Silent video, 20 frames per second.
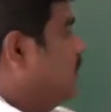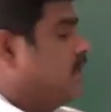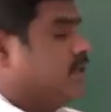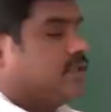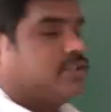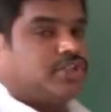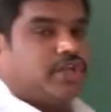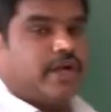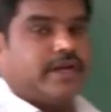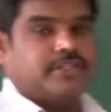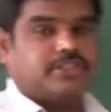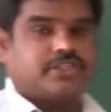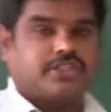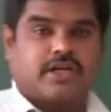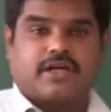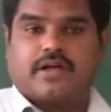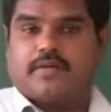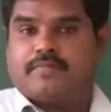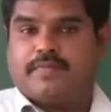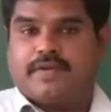joint
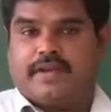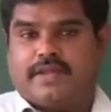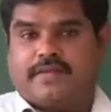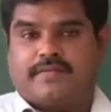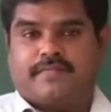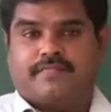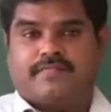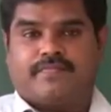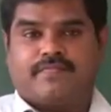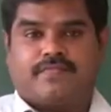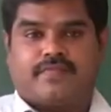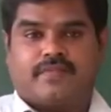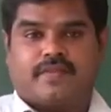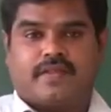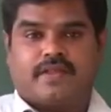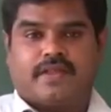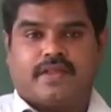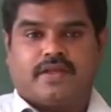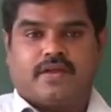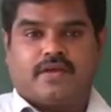stock company.
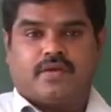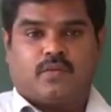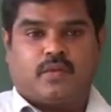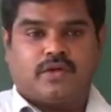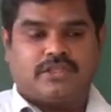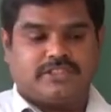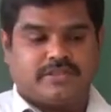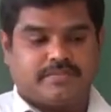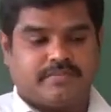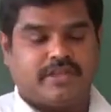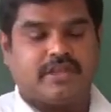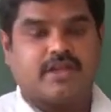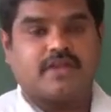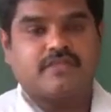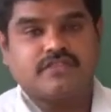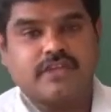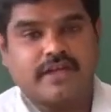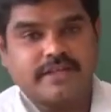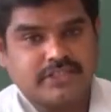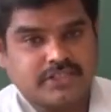What is the meaning
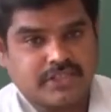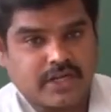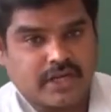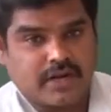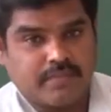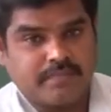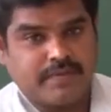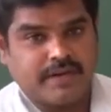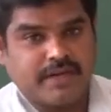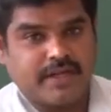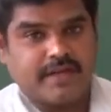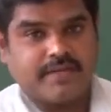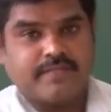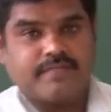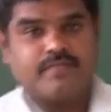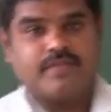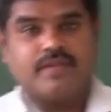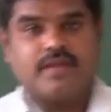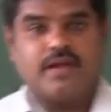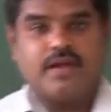of joint stock company?
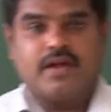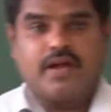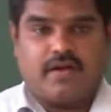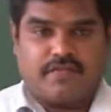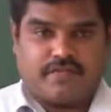Of